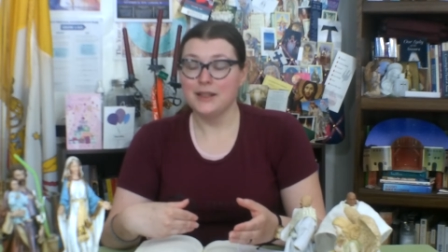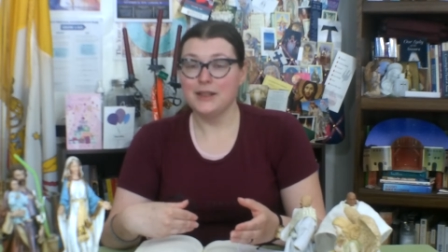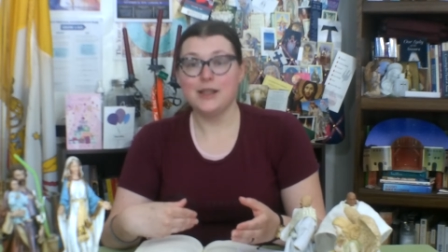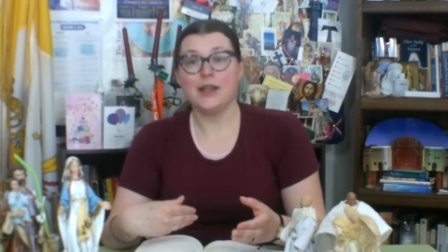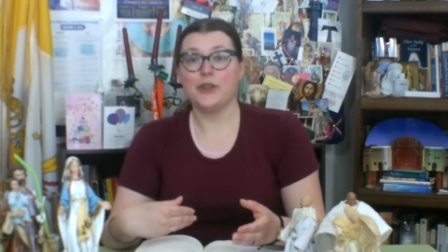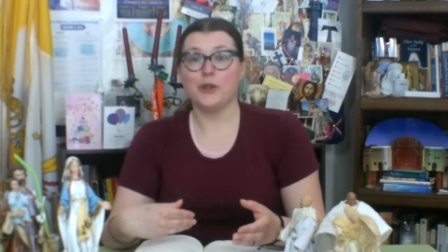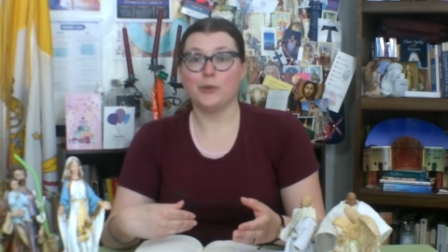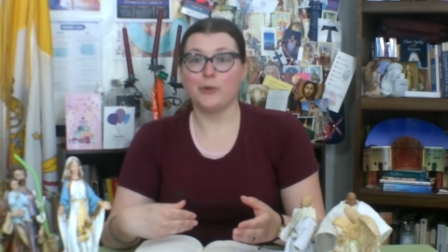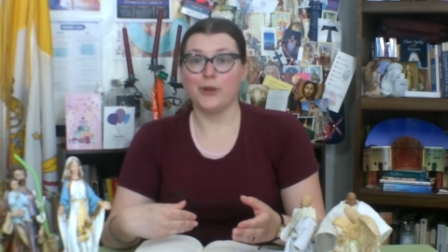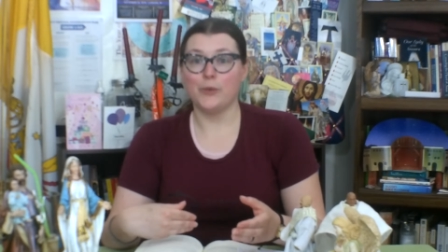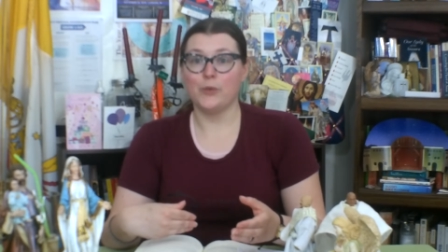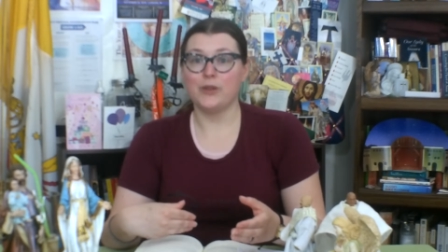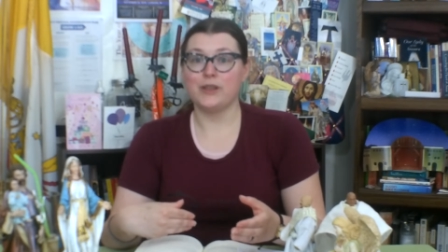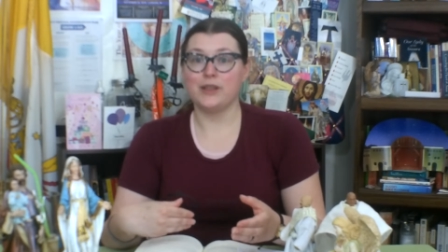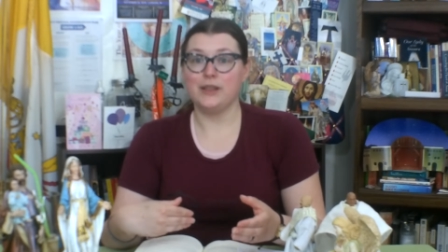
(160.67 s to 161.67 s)
The other one
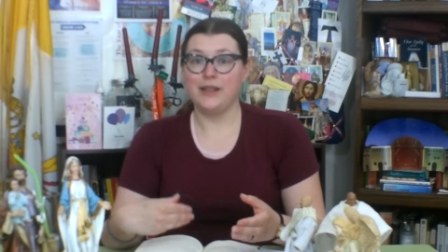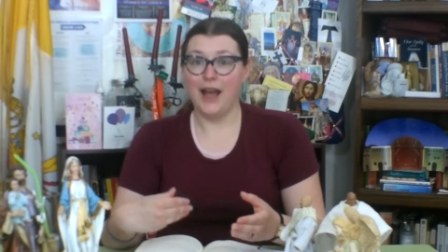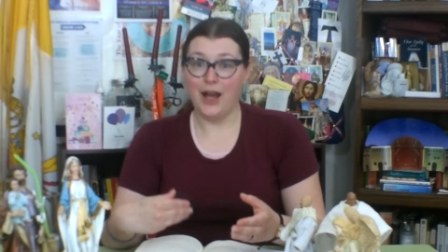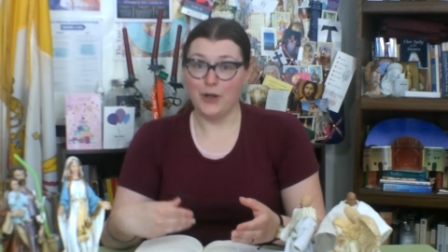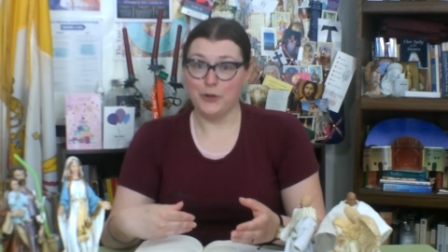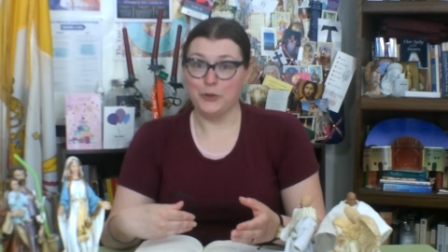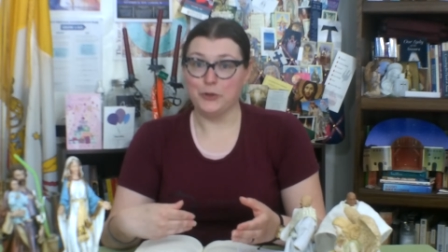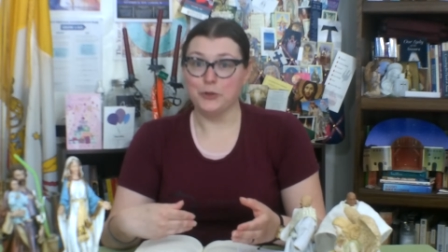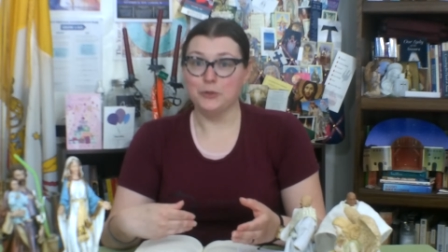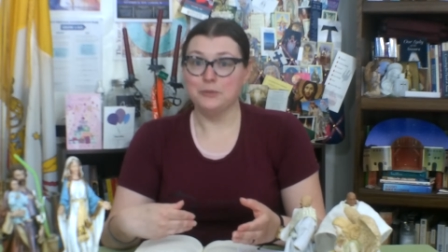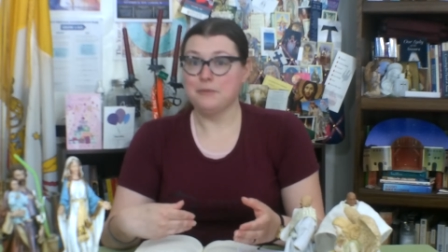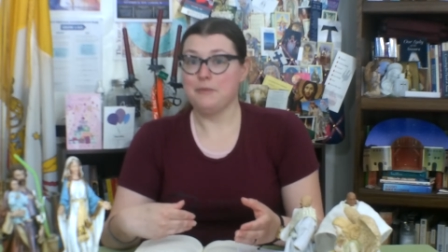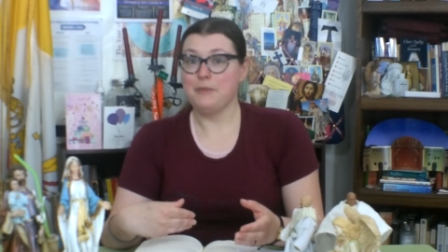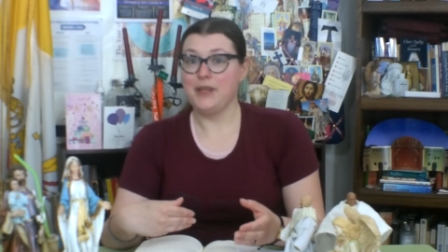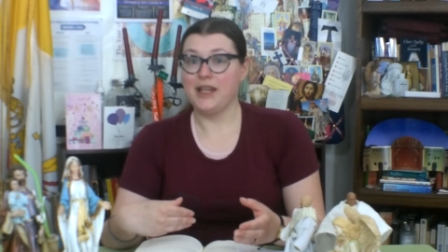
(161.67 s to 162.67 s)
was Yahoo,
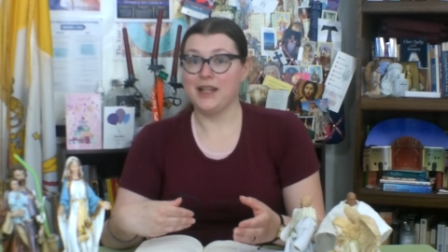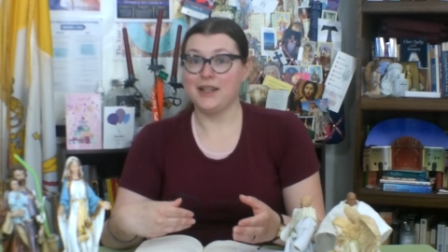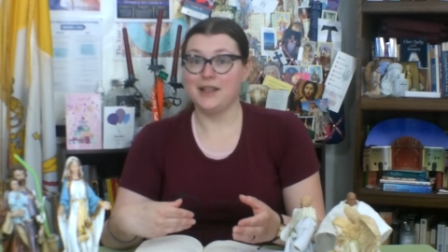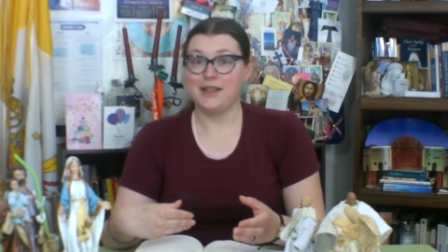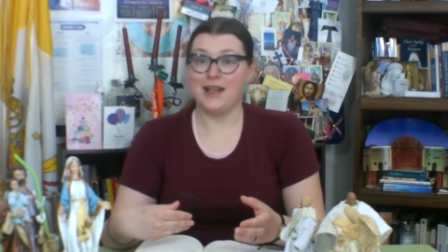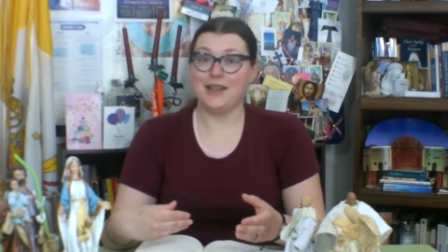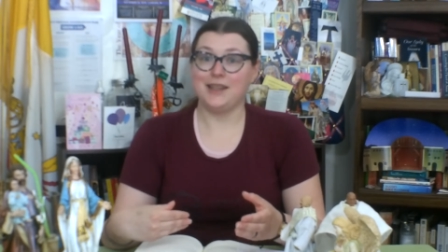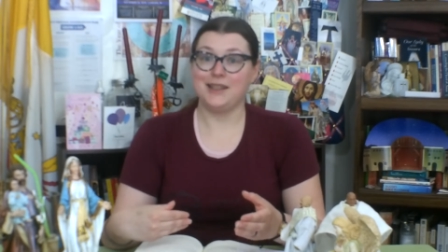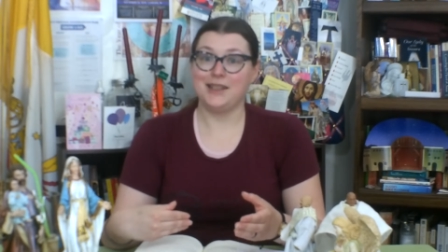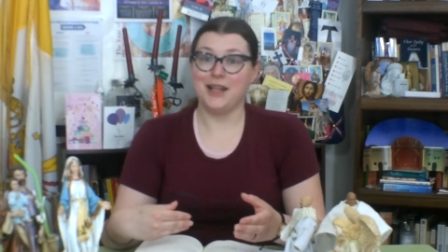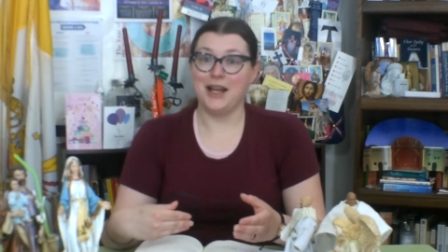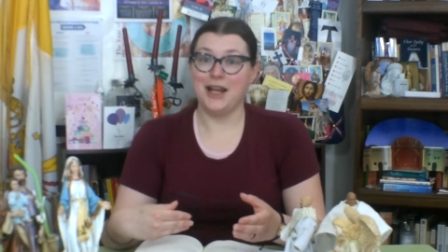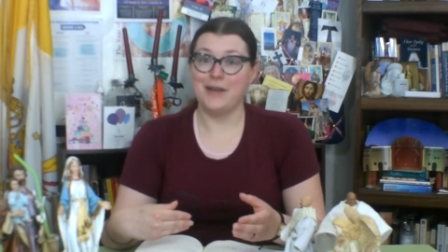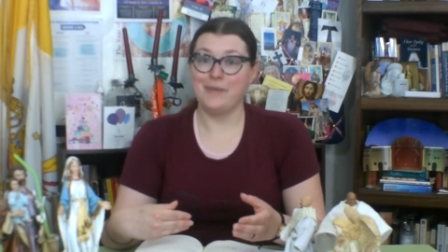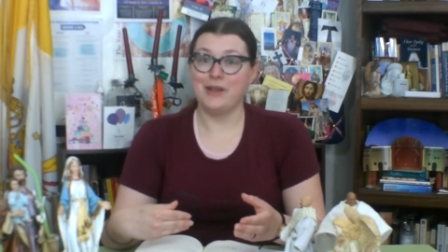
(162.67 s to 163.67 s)
because at the
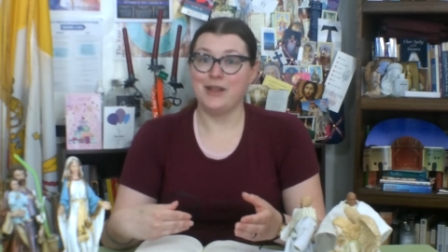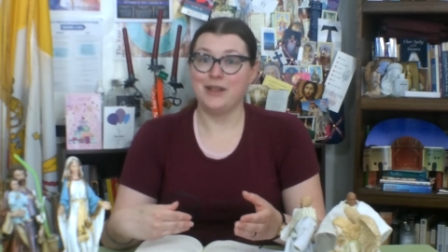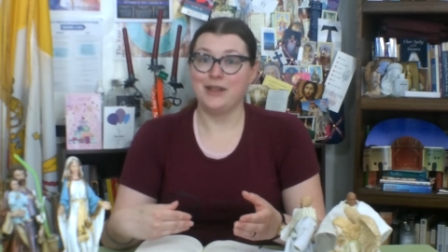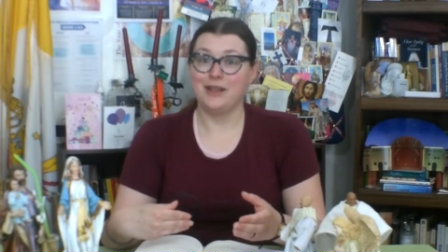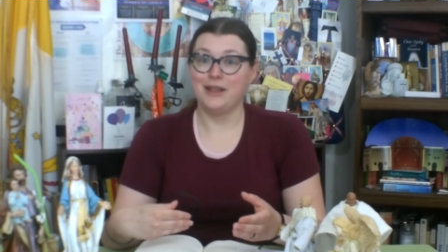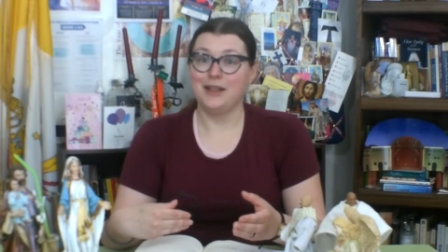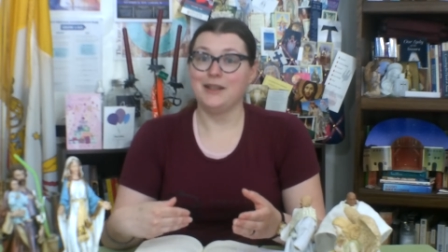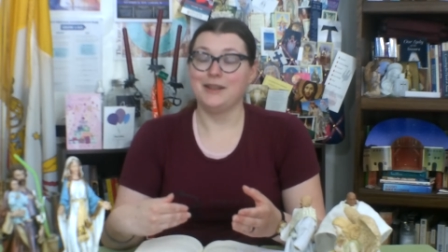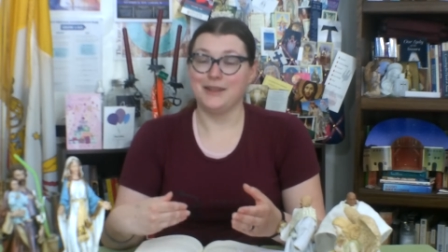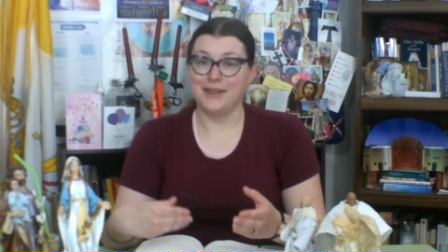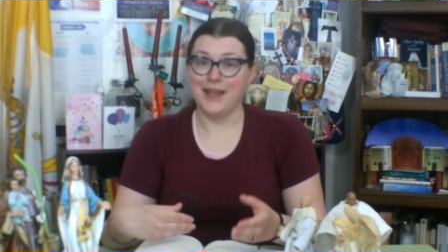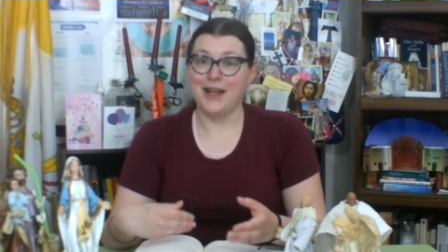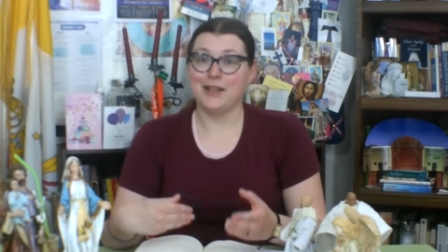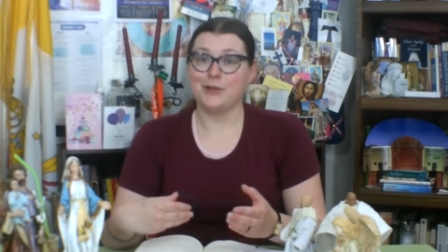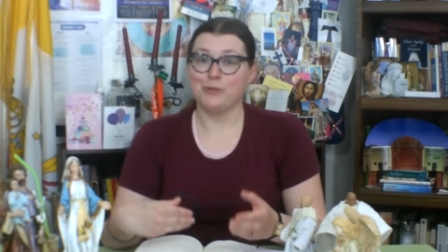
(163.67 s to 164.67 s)
time,
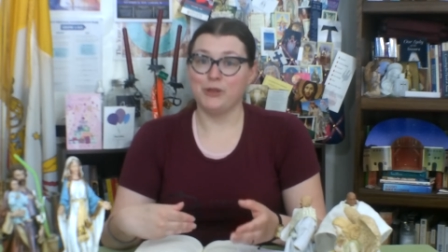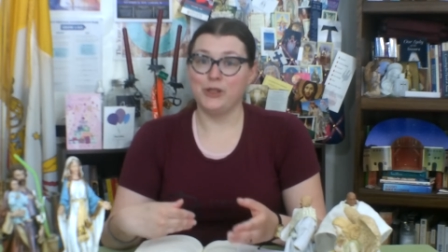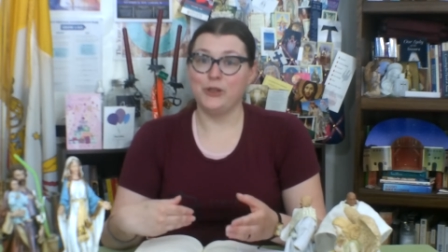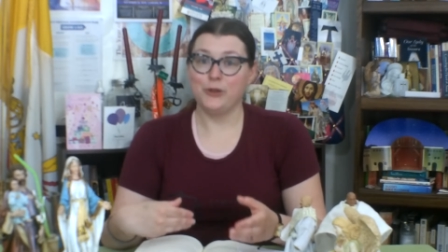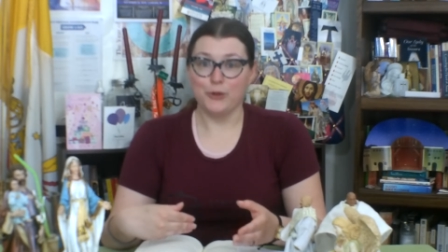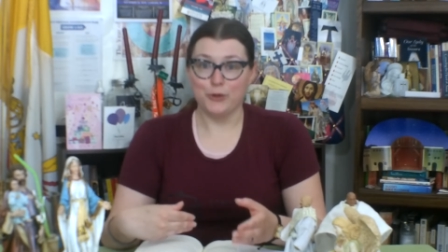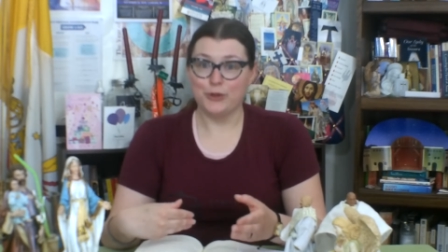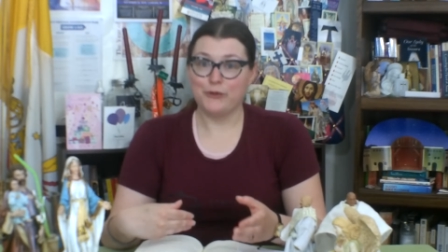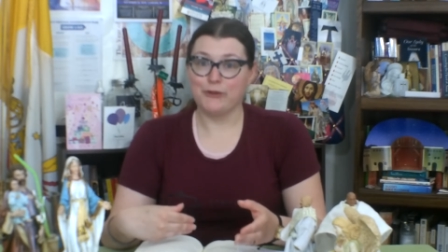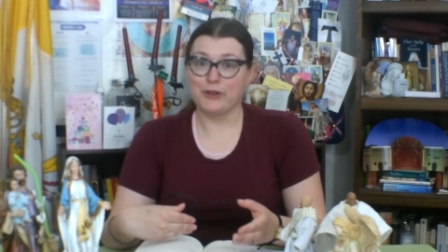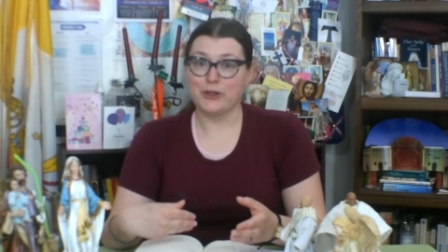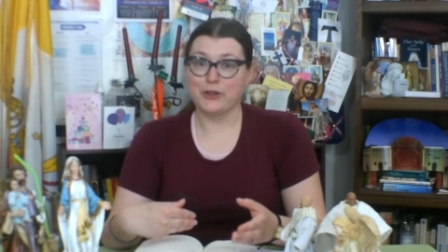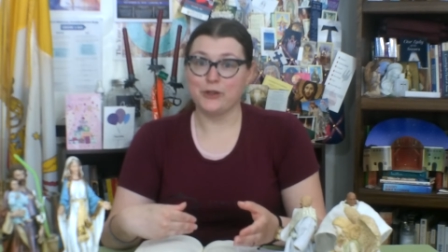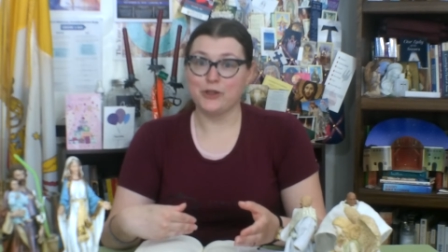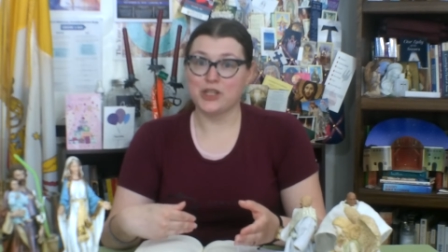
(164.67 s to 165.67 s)
that's what you use for
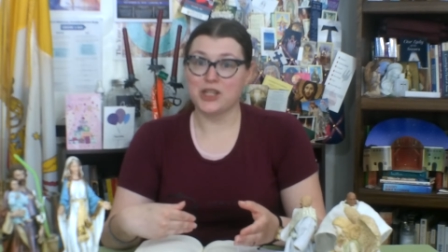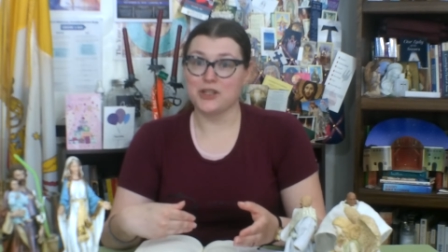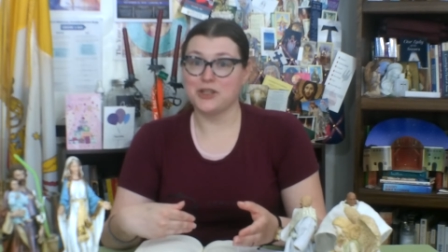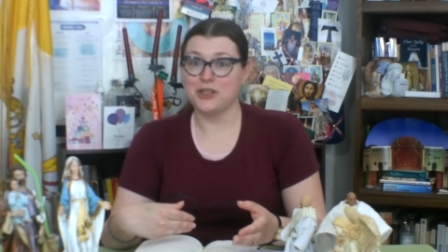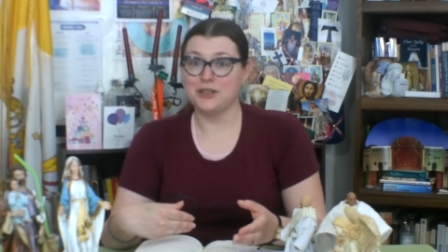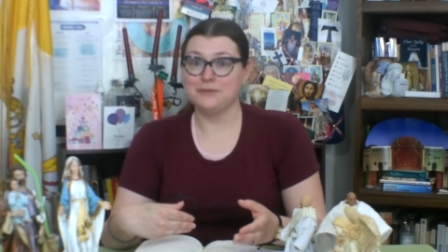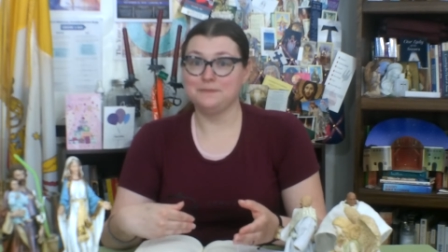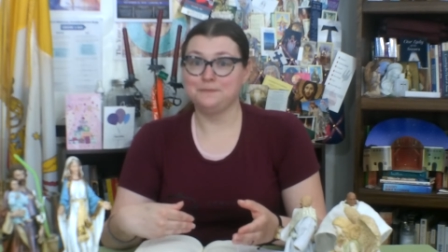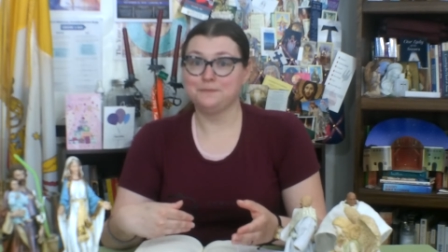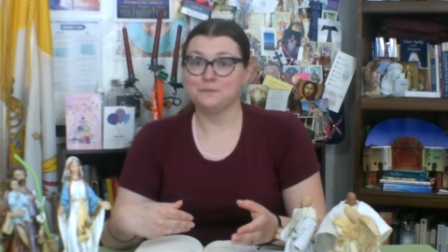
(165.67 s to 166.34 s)
a search engine.